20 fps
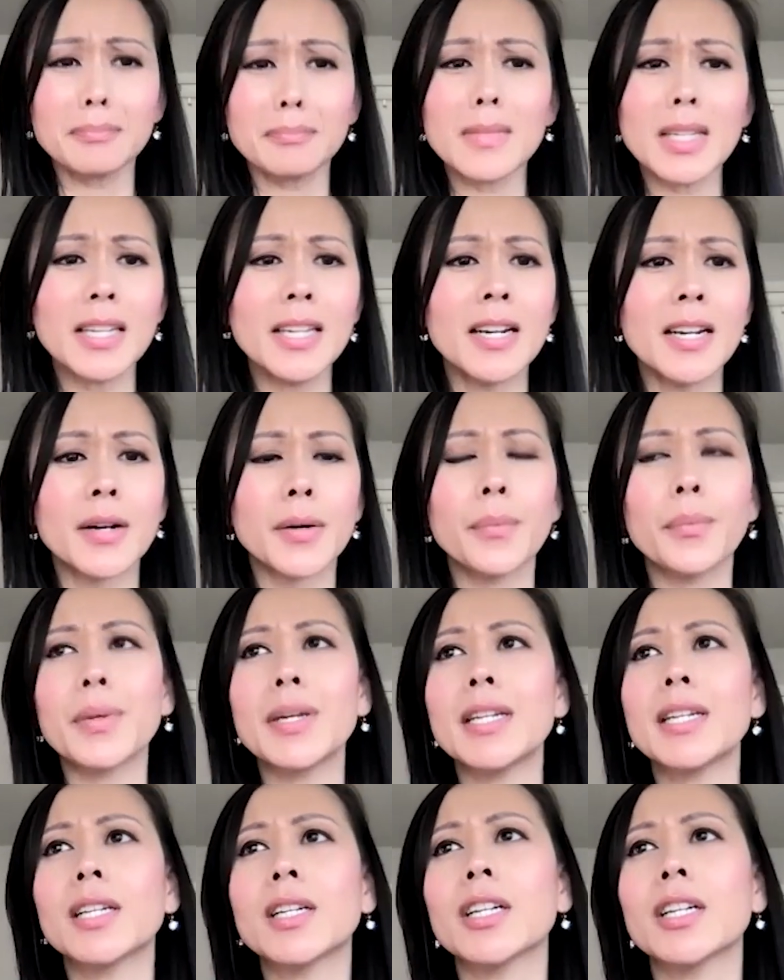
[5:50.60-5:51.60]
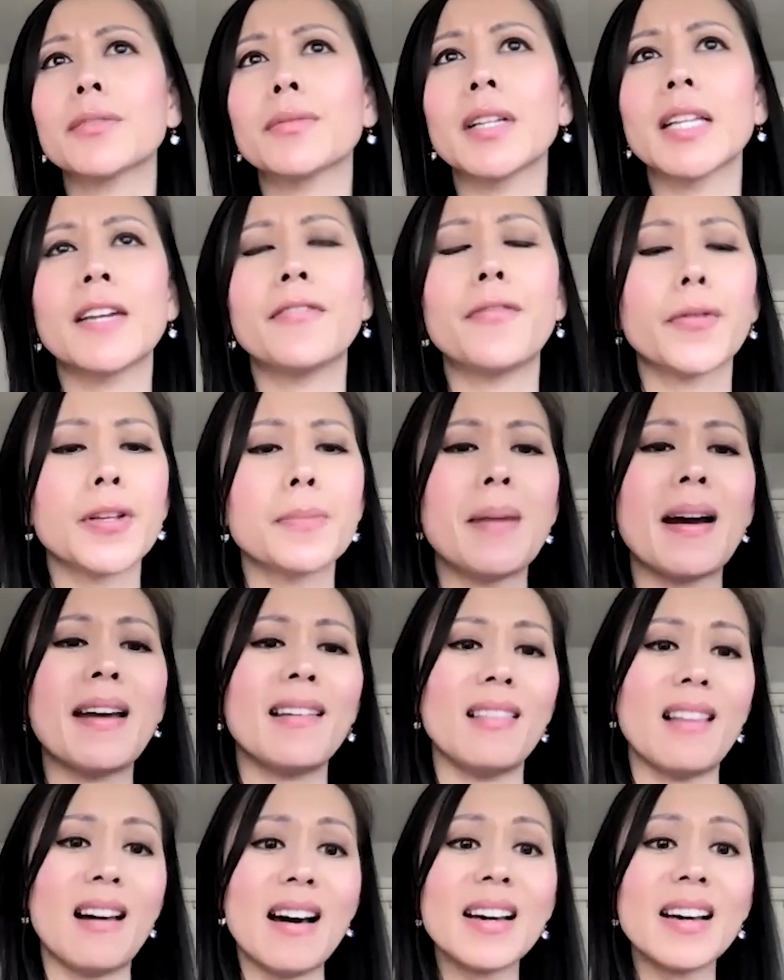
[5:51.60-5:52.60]
We couldn't really afford to buy
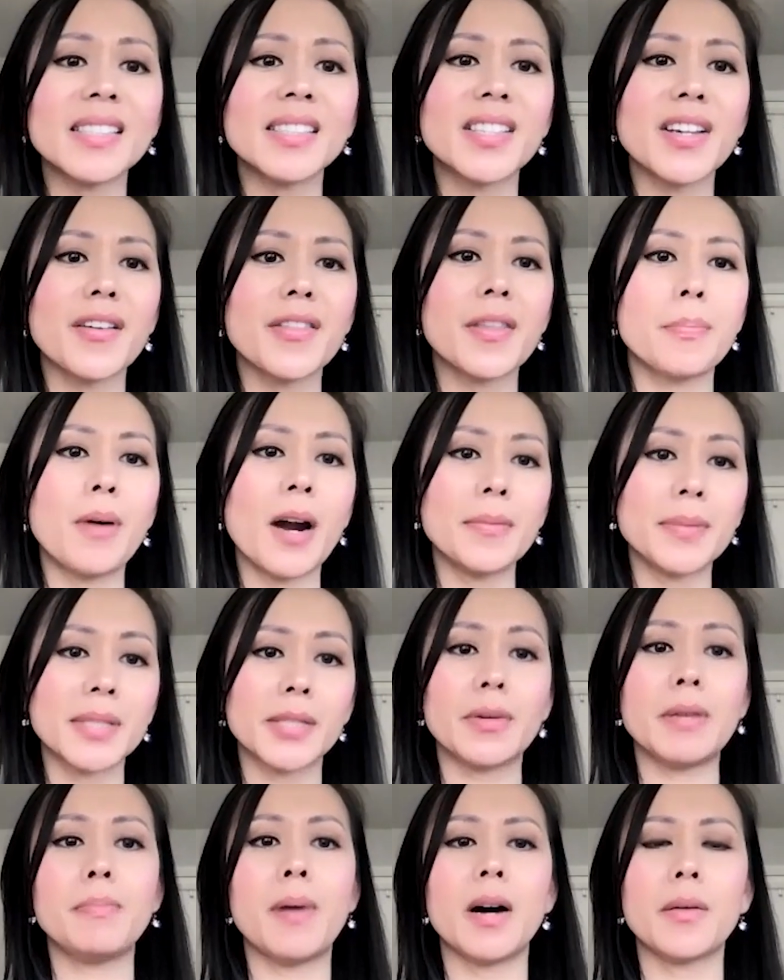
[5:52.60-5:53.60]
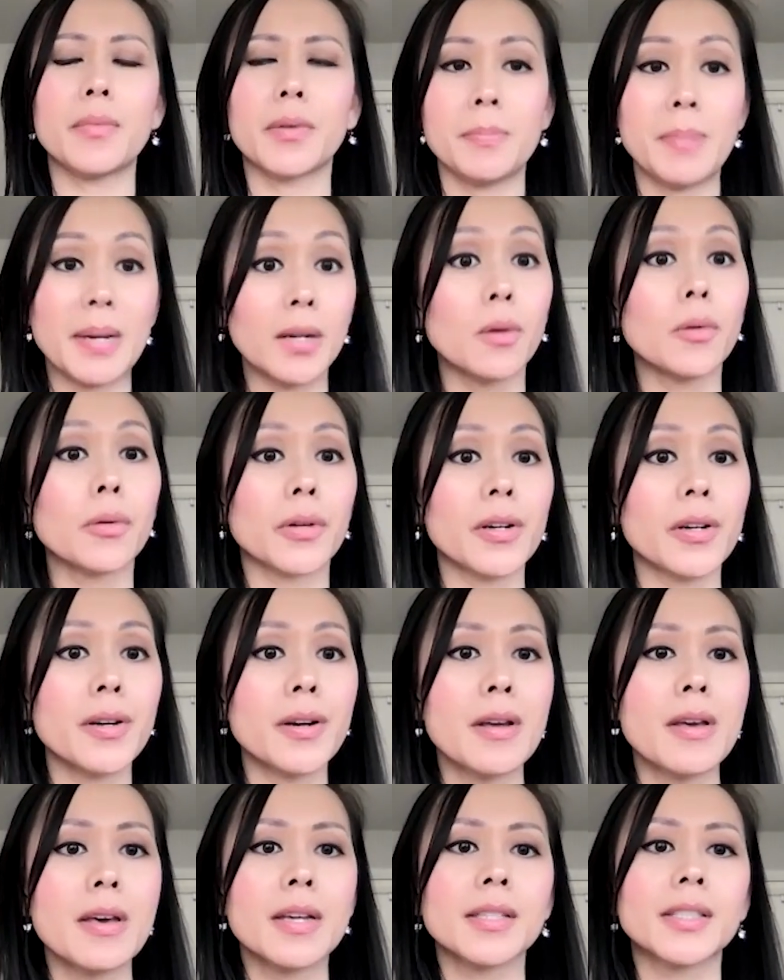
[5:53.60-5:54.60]
a lot, so the properties we bought were a bit
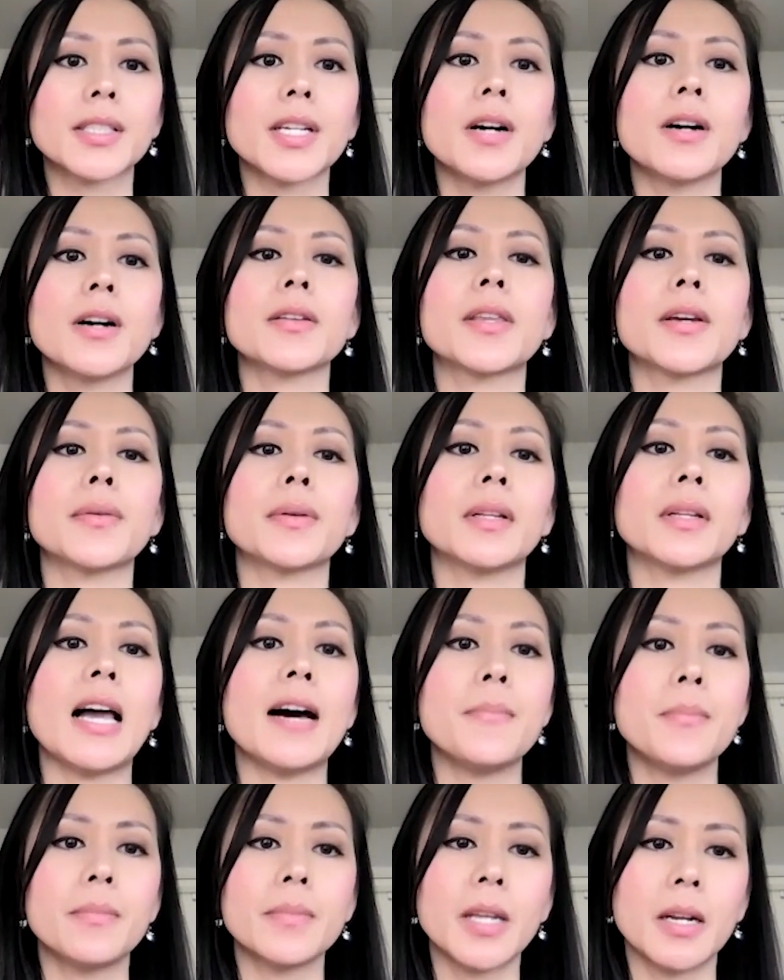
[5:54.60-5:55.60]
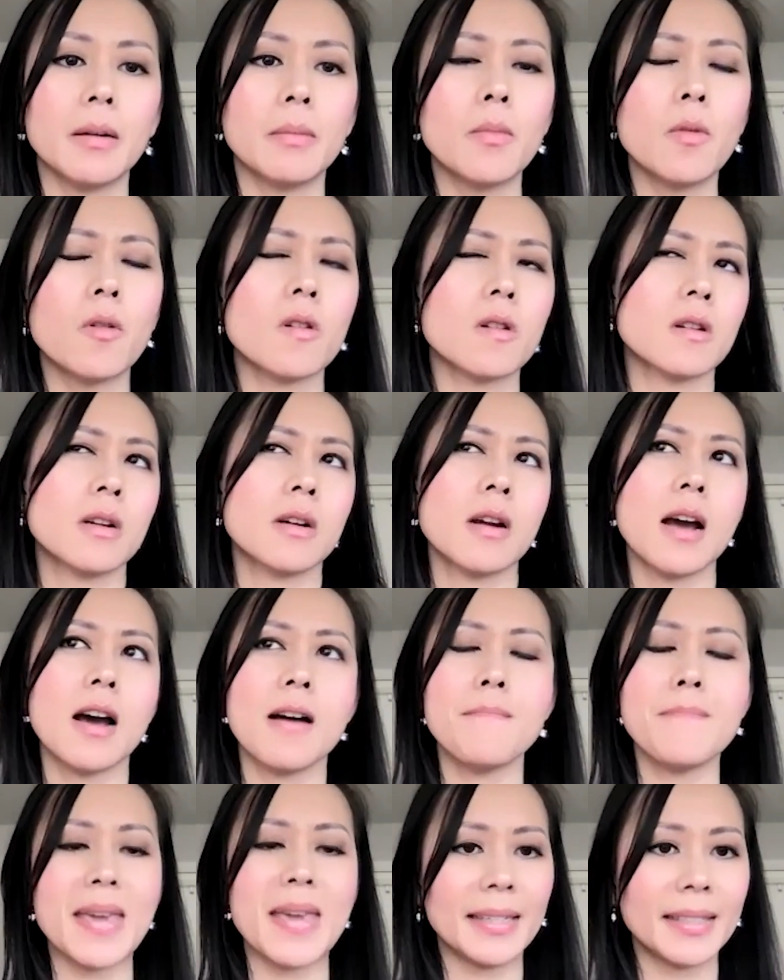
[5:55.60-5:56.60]
older, so there were a lot more
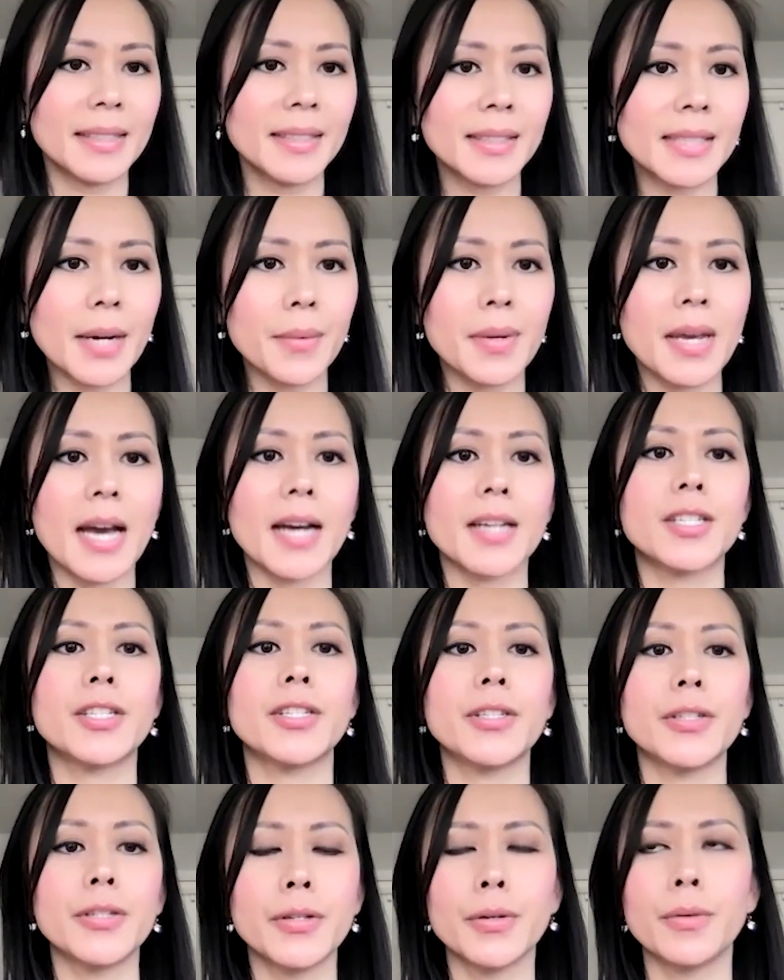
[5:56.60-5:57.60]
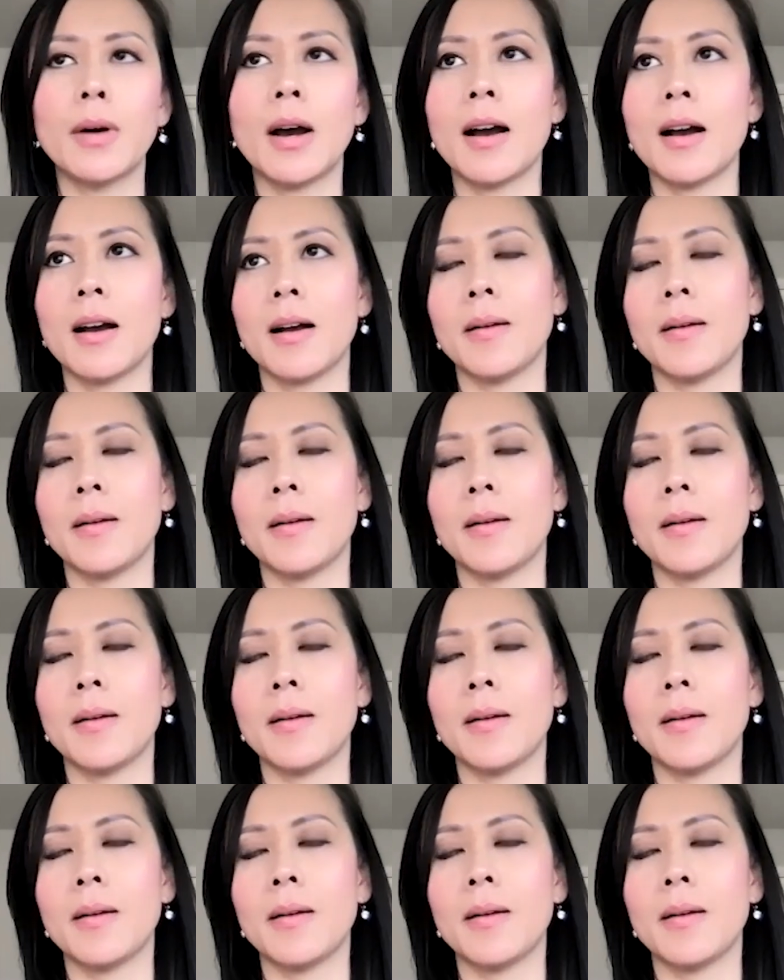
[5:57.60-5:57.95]
maintenance that we had to